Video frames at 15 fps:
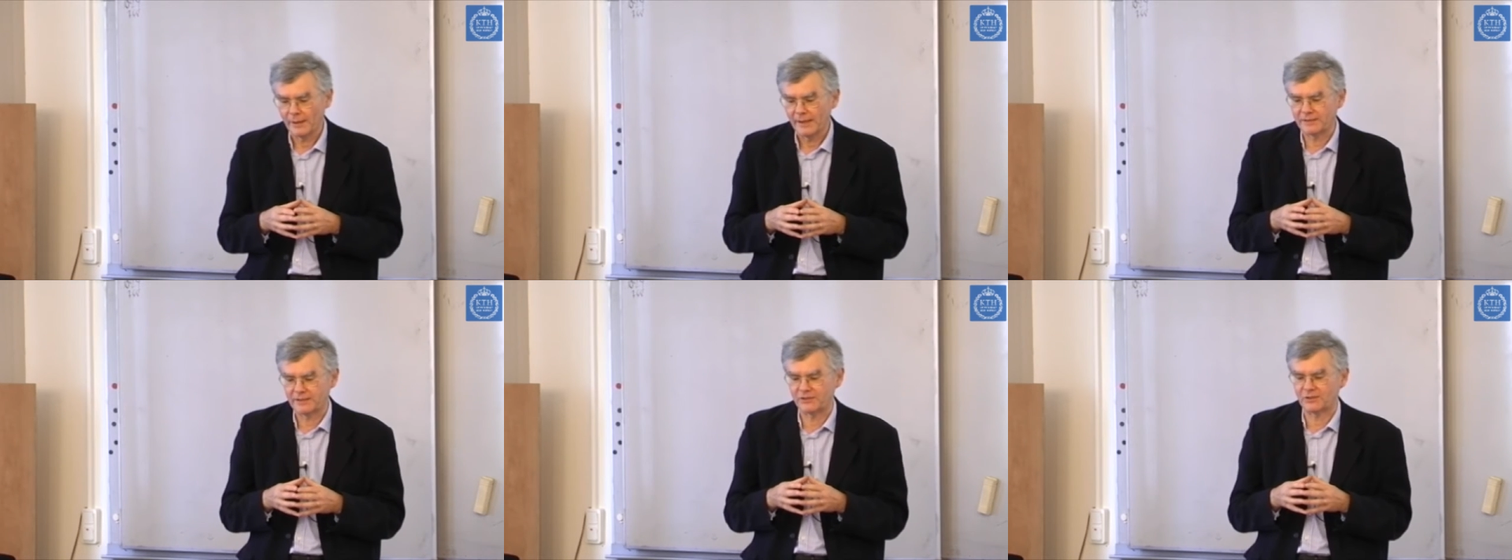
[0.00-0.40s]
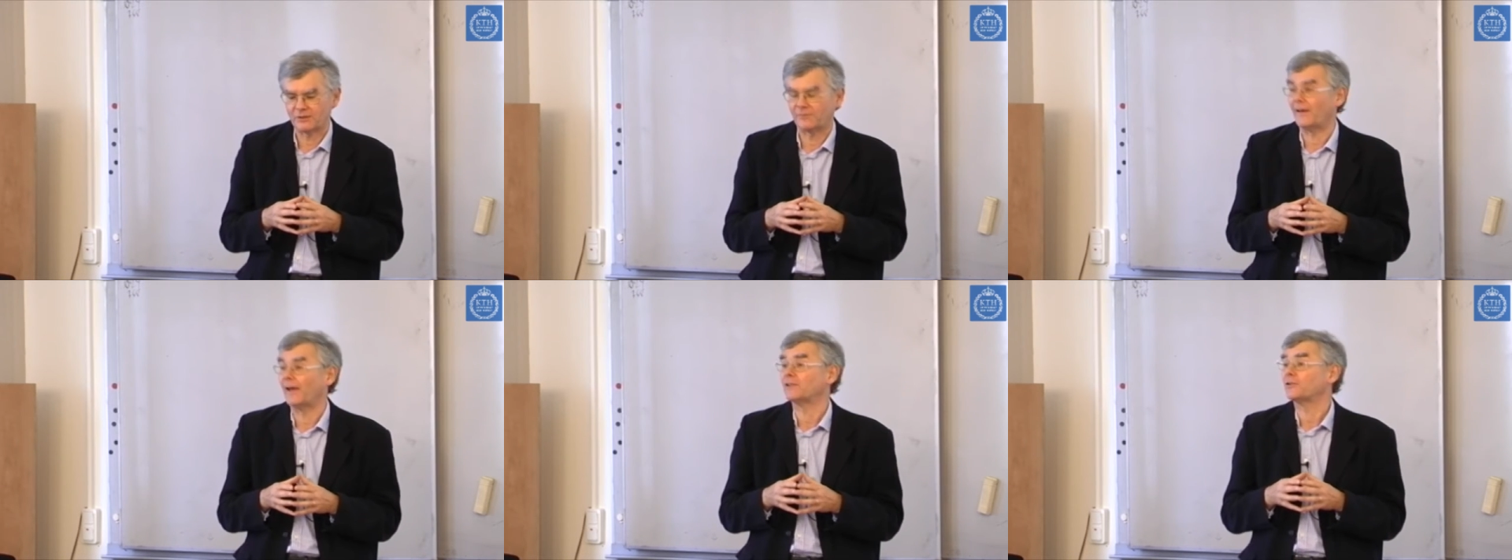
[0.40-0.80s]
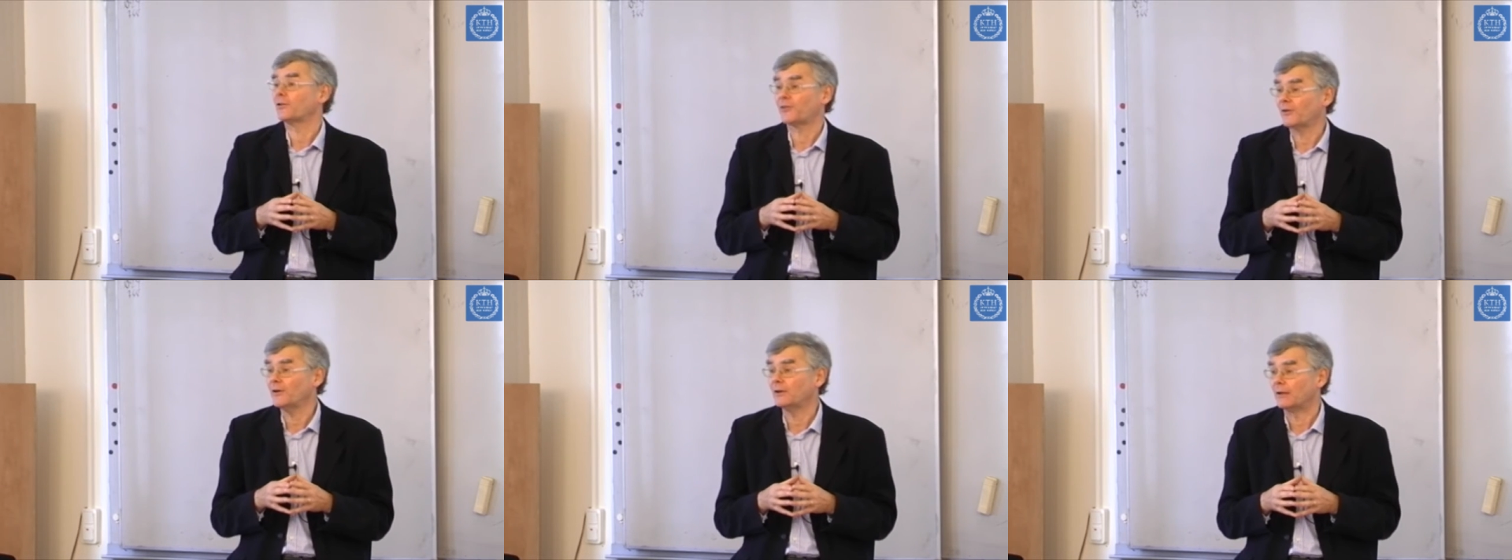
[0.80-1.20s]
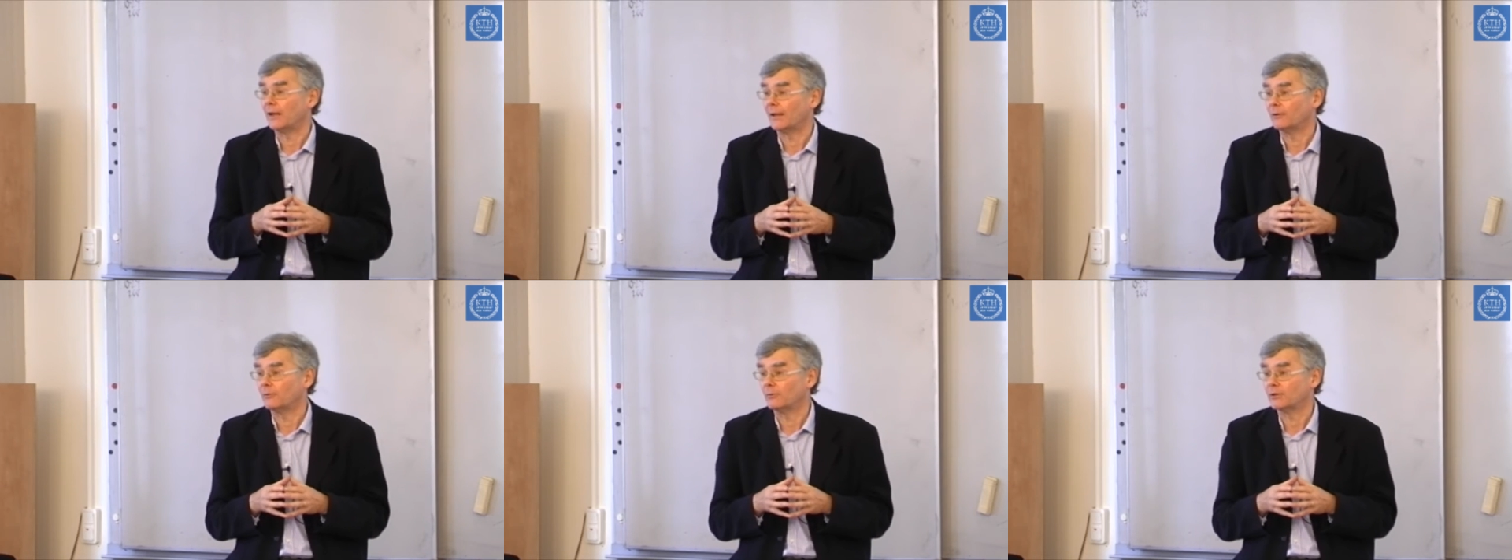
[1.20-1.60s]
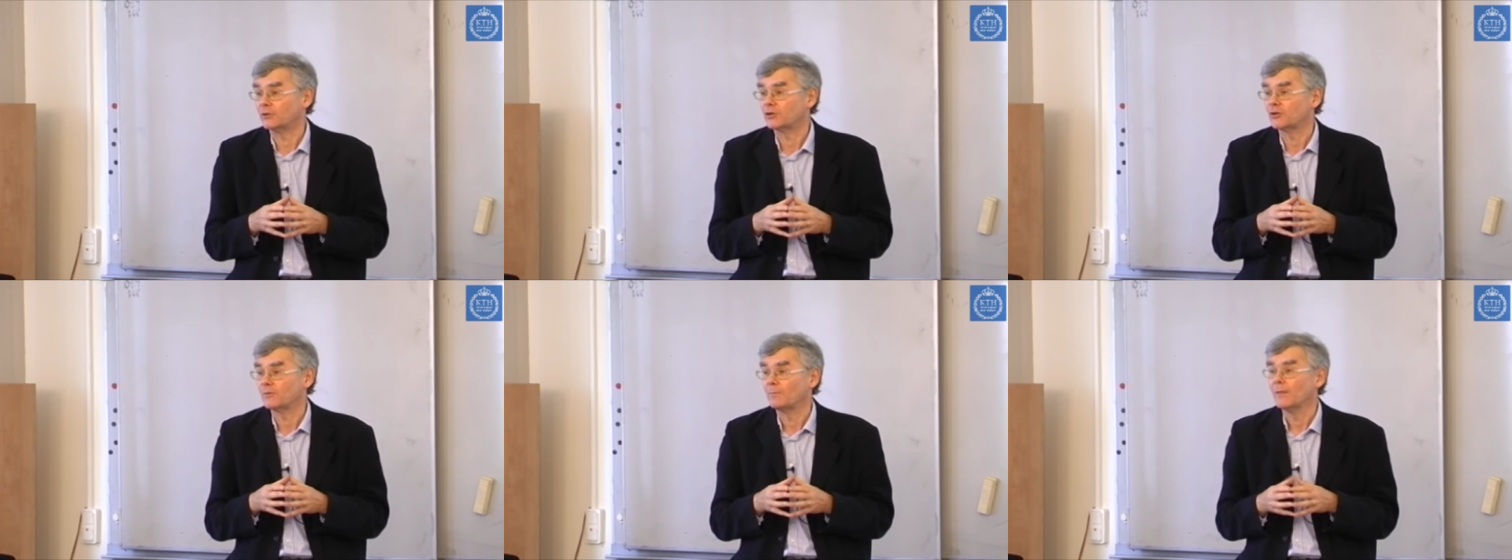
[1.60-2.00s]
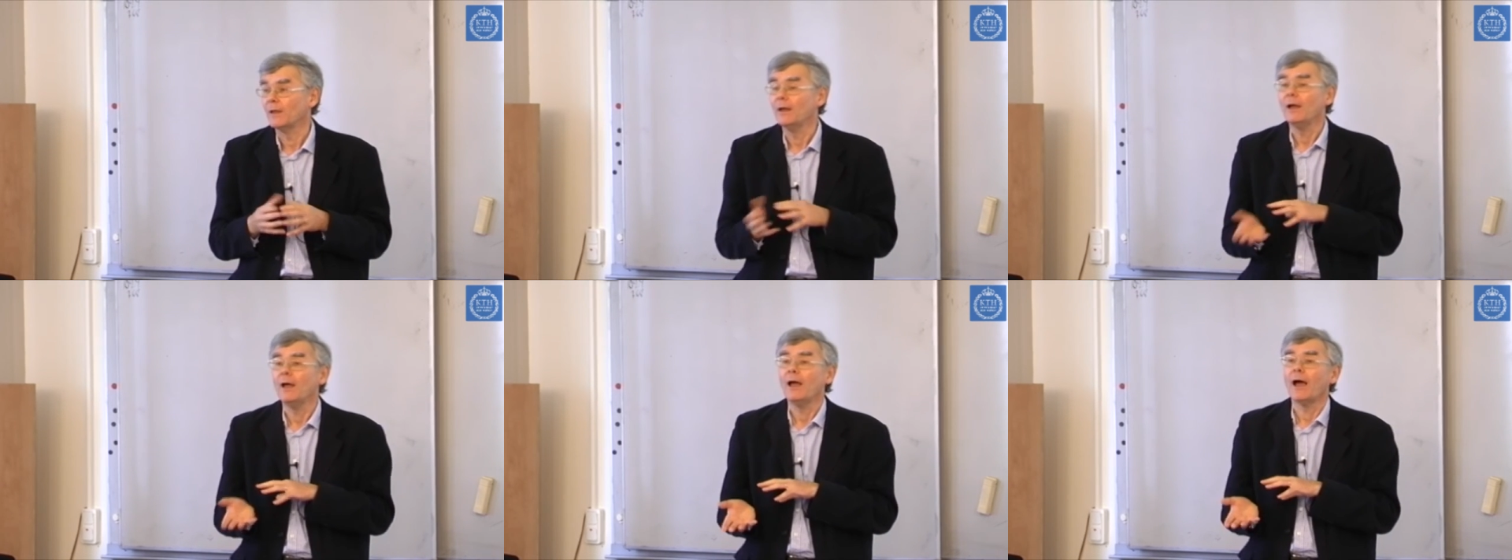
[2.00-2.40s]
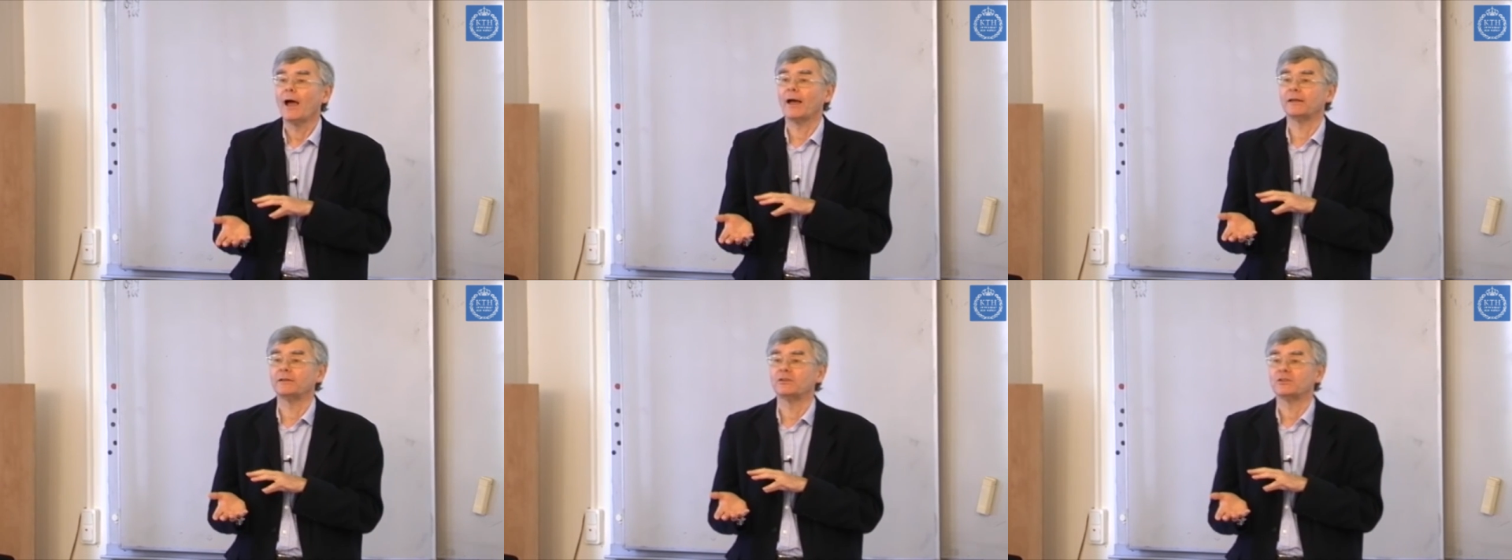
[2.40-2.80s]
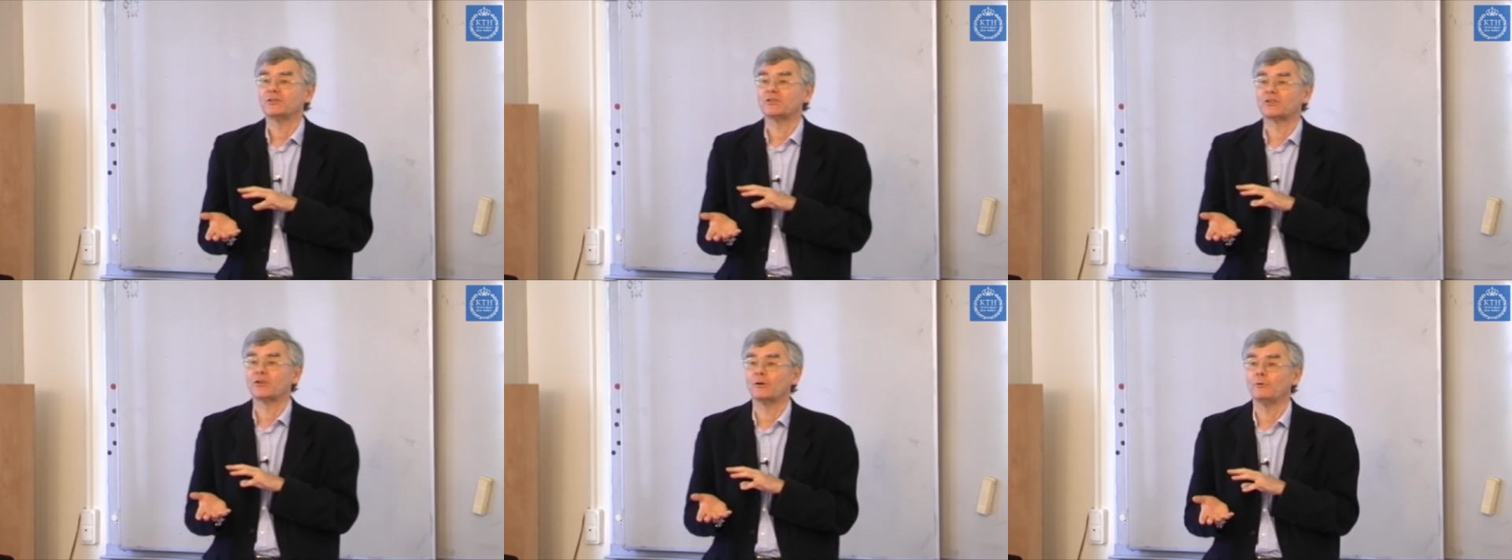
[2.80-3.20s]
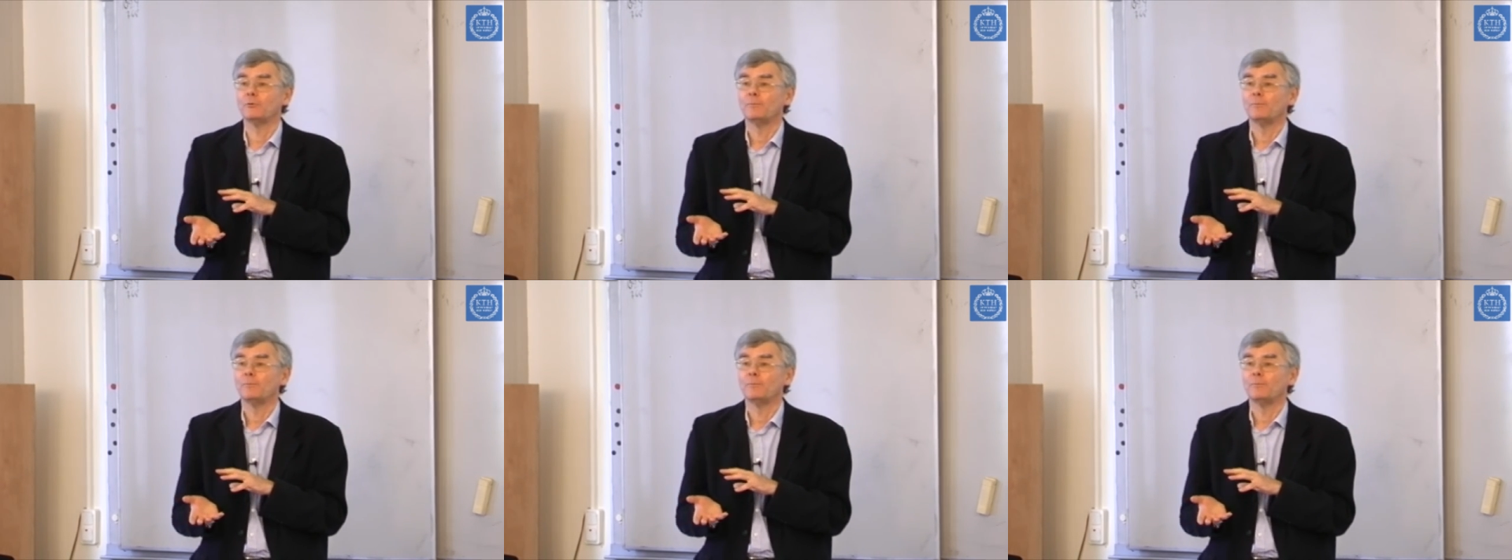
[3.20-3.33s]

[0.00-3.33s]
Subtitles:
it is in fact a third language. And so